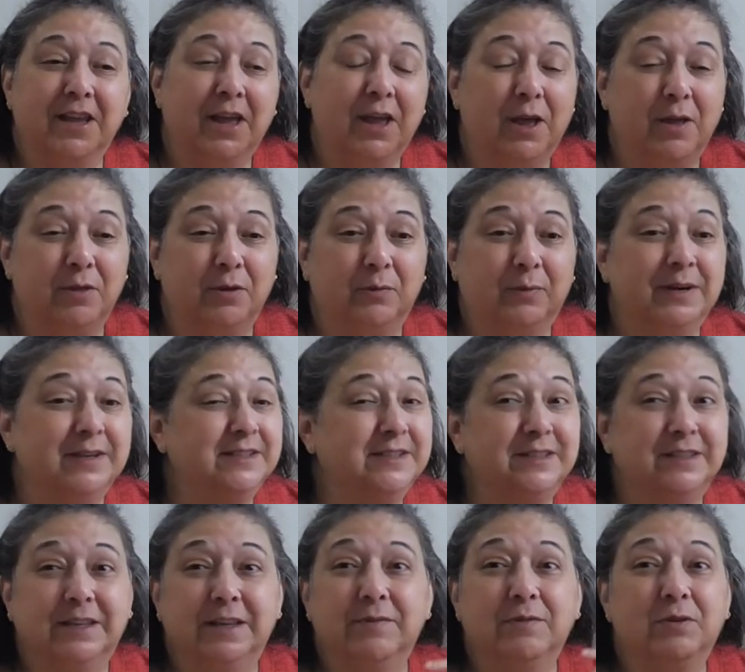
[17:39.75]
and the rest
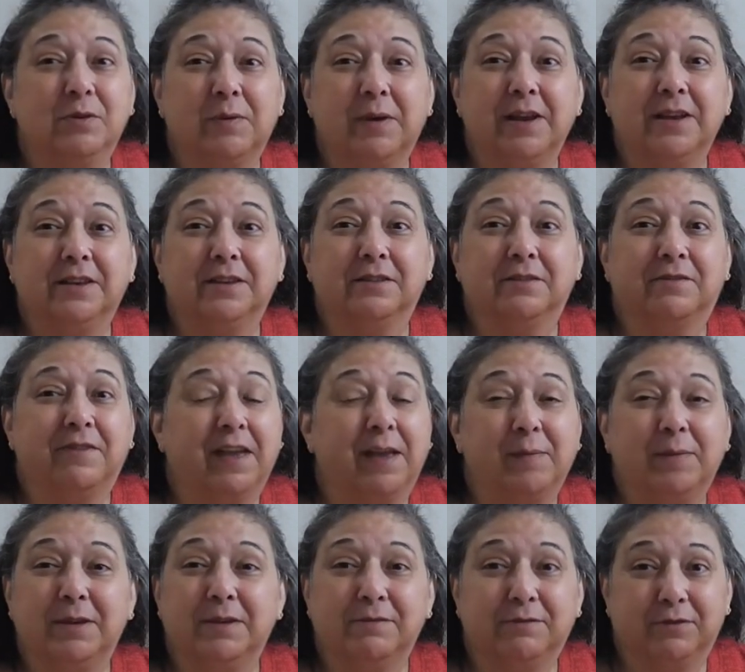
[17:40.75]
is given away to
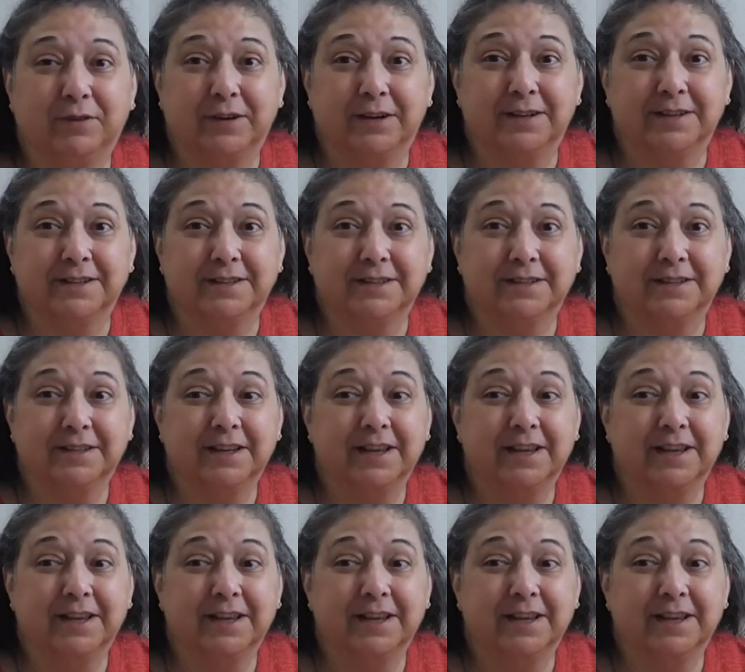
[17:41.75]
family and friends.